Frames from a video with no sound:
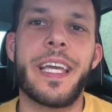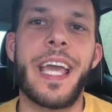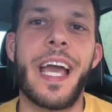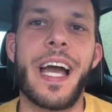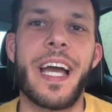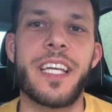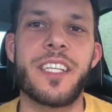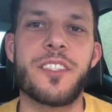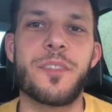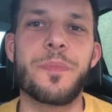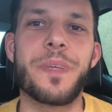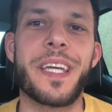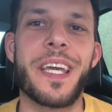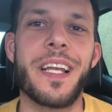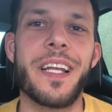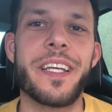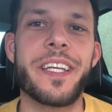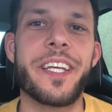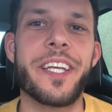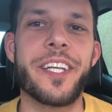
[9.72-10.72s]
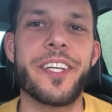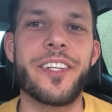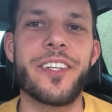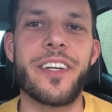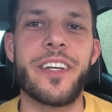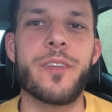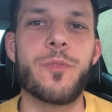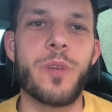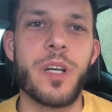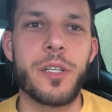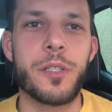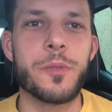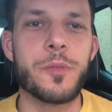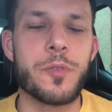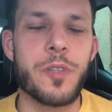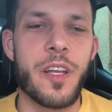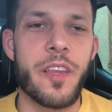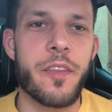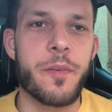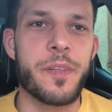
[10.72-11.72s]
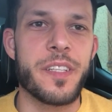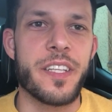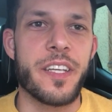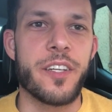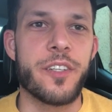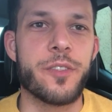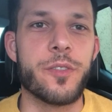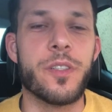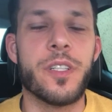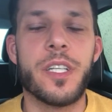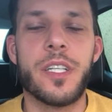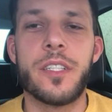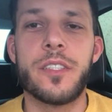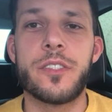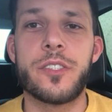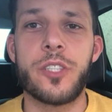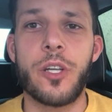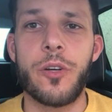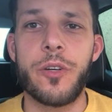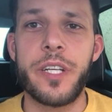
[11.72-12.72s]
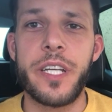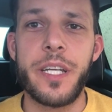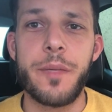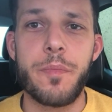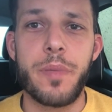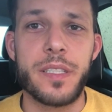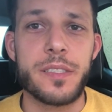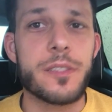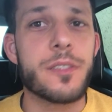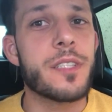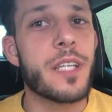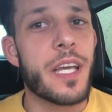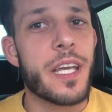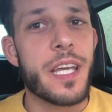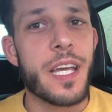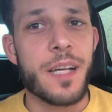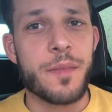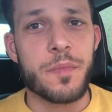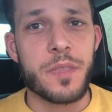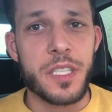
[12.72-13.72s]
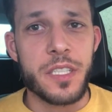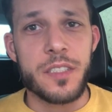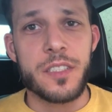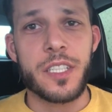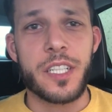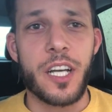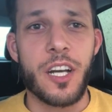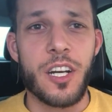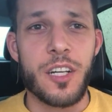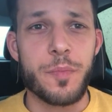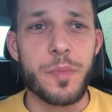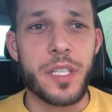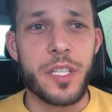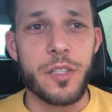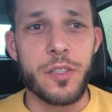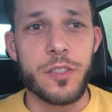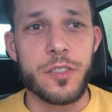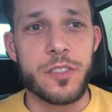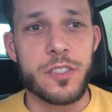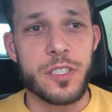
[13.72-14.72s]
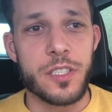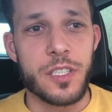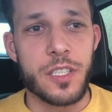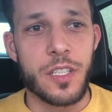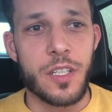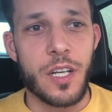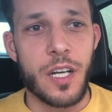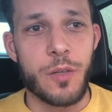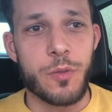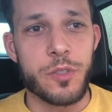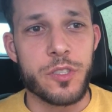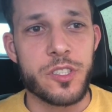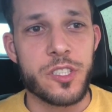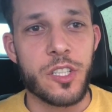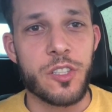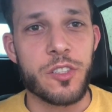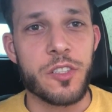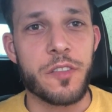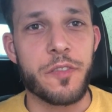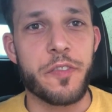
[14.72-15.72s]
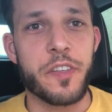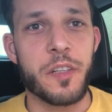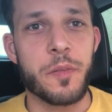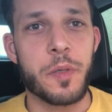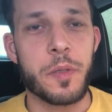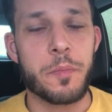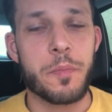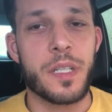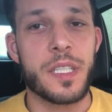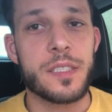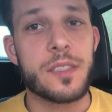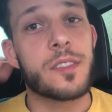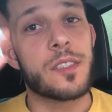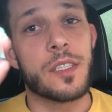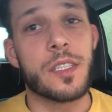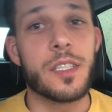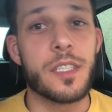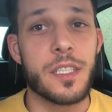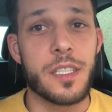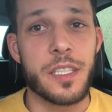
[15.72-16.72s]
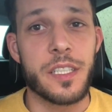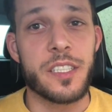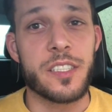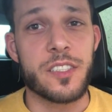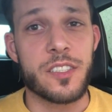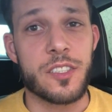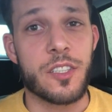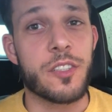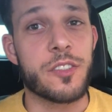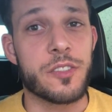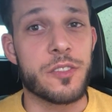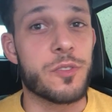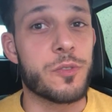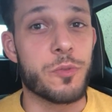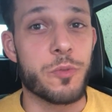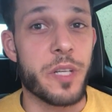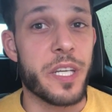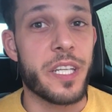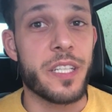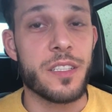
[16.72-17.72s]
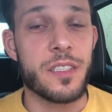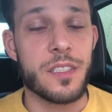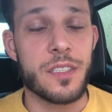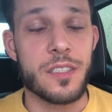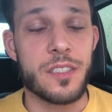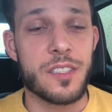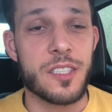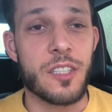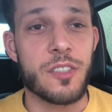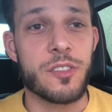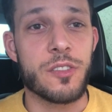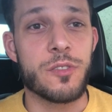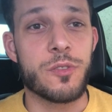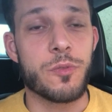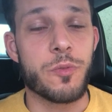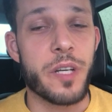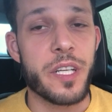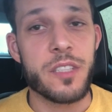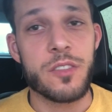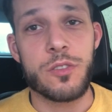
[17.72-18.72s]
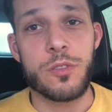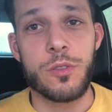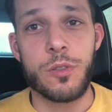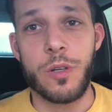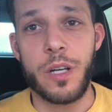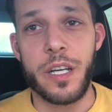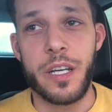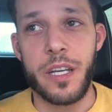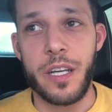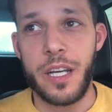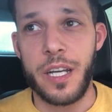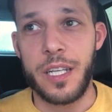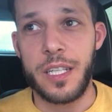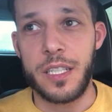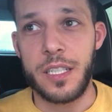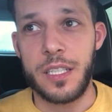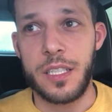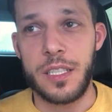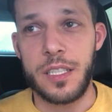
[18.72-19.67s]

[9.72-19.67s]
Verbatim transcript: guys, Michele here and welcome to another video. Sorry, but today I'm in the car because uh, I was starting filming but uh, it started to rain. It started to rain so I, I